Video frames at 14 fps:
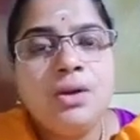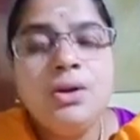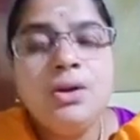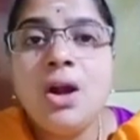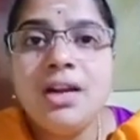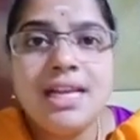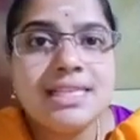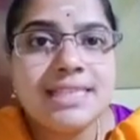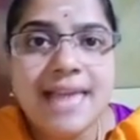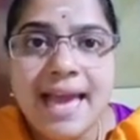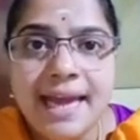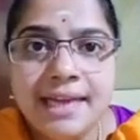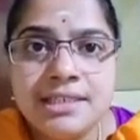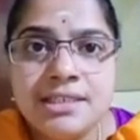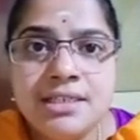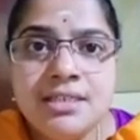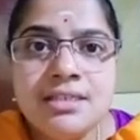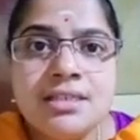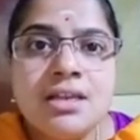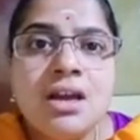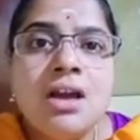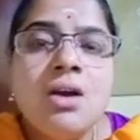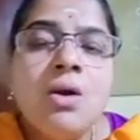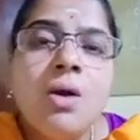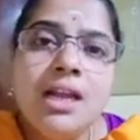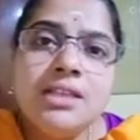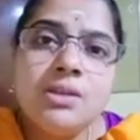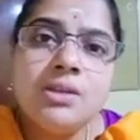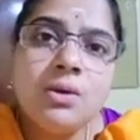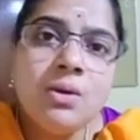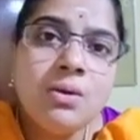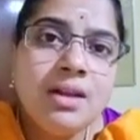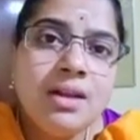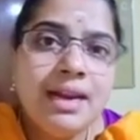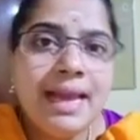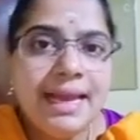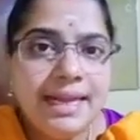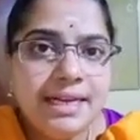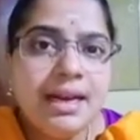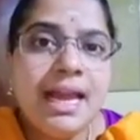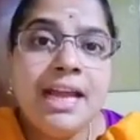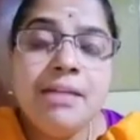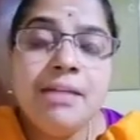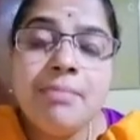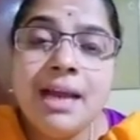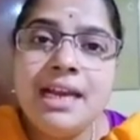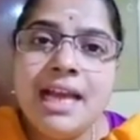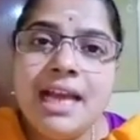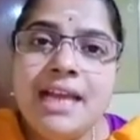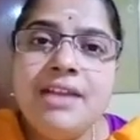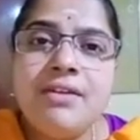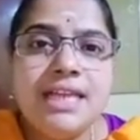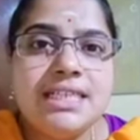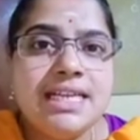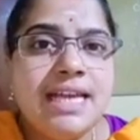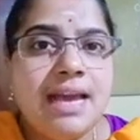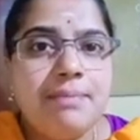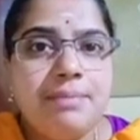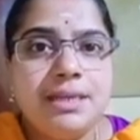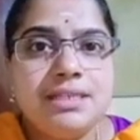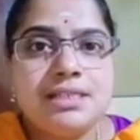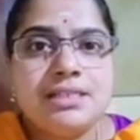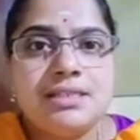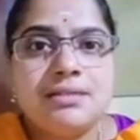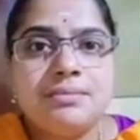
not as characters, only through line by line writing happens.